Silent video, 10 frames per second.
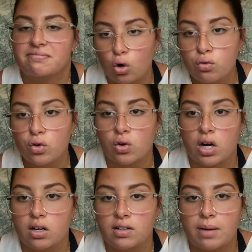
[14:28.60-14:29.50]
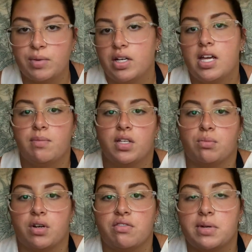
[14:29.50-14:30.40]
Overall, I'm gonna keep this
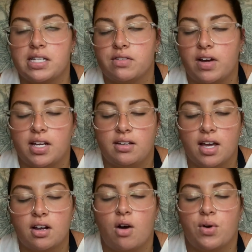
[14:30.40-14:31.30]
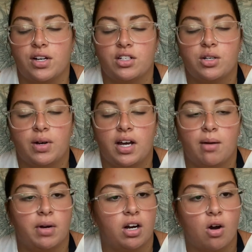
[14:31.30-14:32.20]
brief because if I get going into it,
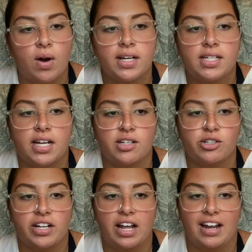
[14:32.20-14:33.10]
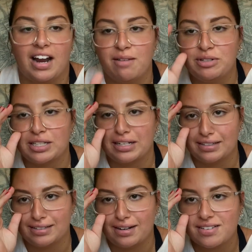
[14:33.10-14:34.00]
I'm gonna go on a tangent and I'm just
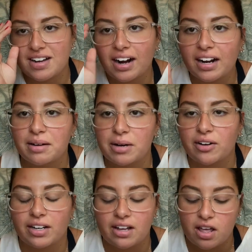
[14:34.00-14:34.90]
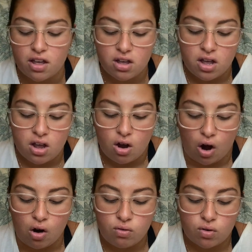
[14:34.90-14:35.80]
gonna start talking about it.
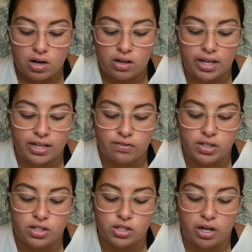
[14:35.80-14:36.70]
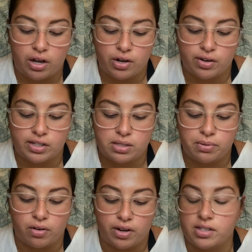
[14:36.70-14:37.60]
Overall, I give the entire
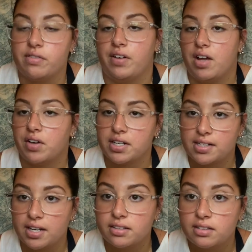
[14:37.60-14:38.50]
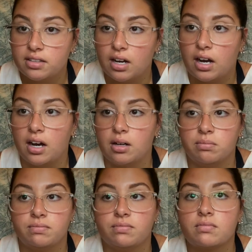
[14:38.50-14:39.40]
experience a 5 out
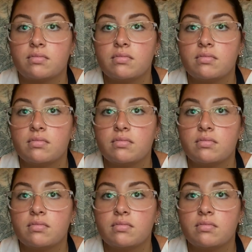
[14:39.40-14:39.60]
of 10.